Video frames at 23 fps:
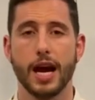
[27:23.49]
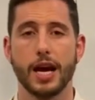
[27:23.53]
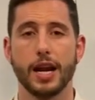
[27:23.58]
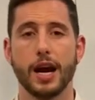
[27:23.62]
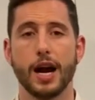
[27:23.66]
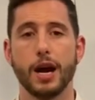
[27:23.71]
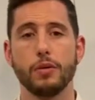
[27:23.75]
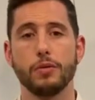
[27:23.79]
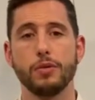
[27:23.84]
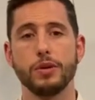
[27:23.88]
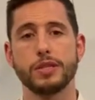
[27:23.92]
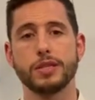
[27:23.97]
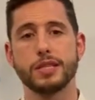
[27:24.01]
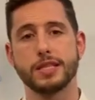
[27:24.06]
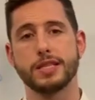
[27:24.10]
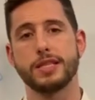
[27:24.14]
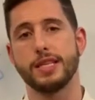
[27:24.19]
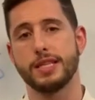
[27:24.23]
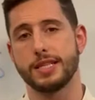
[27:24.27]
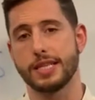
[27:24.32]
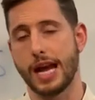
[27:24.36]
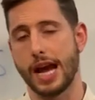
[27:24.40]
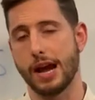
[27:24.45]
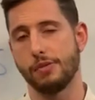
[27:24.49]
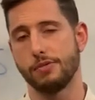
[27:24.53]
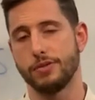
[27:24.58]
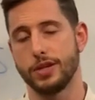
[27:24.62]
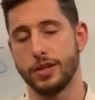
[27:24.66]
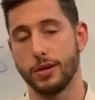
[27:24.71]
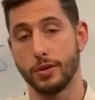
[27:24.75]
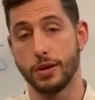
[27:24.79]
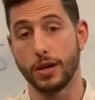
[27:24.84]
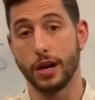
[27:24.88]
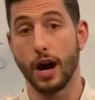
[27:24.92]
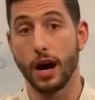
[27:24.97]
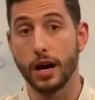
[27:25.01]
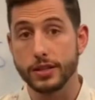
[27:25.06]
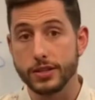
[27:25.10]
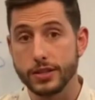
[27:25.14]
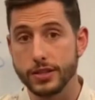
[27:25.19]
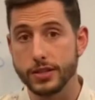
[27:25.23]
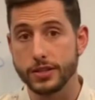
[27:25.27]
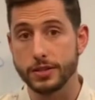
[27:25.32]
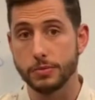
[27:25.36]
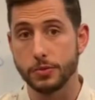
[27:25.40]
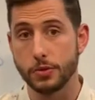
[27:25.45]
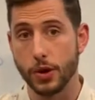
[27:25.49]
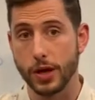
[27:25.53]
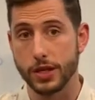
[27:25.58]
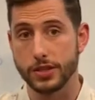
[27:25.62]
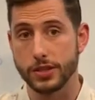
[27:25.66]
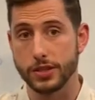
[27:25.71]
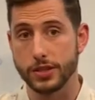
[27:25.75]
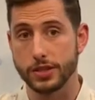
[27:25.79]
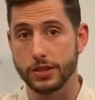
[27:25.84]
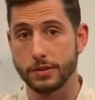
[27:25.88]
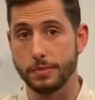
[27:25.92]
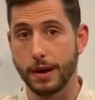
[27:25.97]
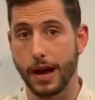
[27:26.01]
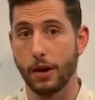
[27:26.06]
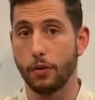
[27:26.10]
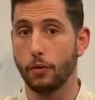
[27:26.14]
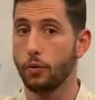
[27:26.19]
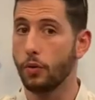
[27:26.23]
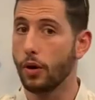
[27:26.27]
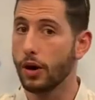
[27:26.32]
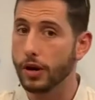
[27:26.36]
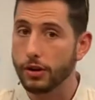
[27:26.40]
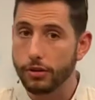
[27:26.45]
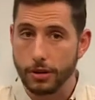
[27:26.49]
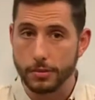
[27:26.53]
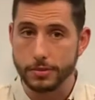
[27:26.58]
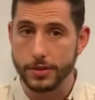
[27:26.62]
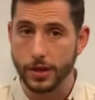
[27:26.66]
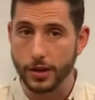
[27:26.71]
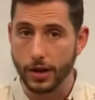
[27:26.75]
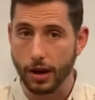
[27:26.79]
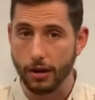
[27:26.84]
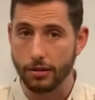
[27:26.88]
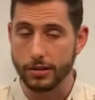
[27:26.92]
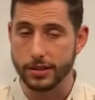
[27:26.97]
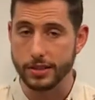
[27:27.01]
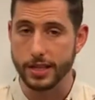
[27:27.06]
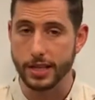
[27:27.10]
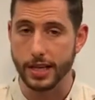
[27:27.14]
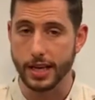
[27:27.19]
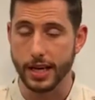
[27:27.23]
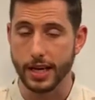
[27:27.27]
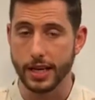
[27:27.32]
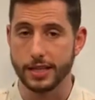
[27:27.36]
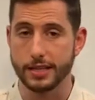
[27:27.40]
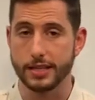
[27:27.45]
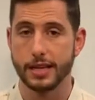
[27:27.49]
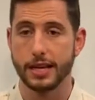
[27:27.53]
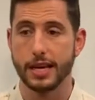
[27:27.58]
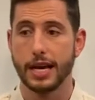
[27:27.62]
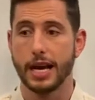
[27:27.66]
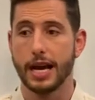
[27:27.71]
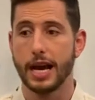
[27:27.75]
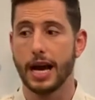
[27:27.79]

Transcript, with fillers: and I were to sit down with you and ask you some questions about what cryptocurrency is,